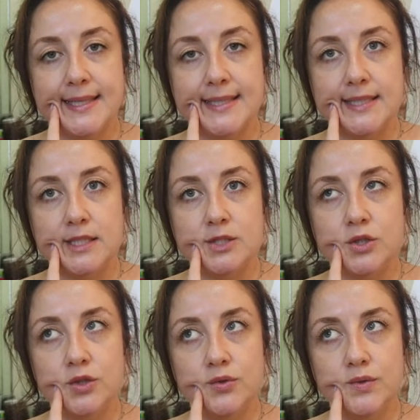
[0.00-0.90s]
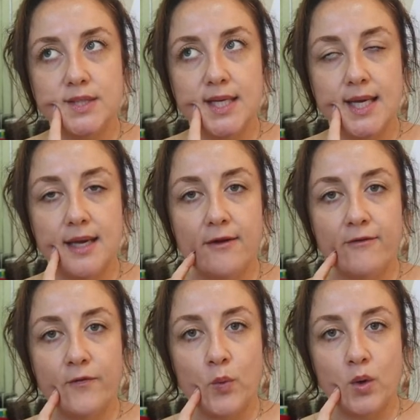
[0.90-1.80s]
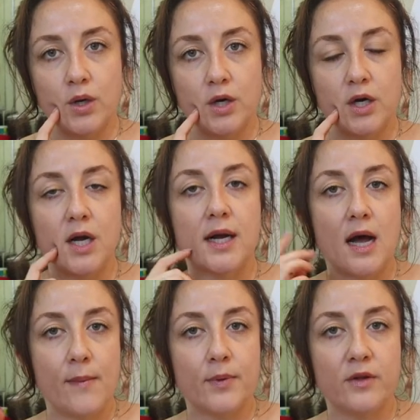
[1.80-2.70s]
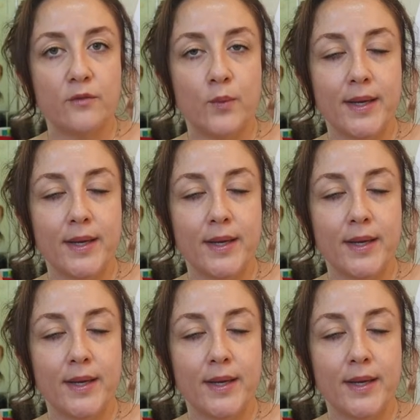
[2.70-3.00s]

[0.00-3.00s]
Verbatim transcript: is using it for a couple of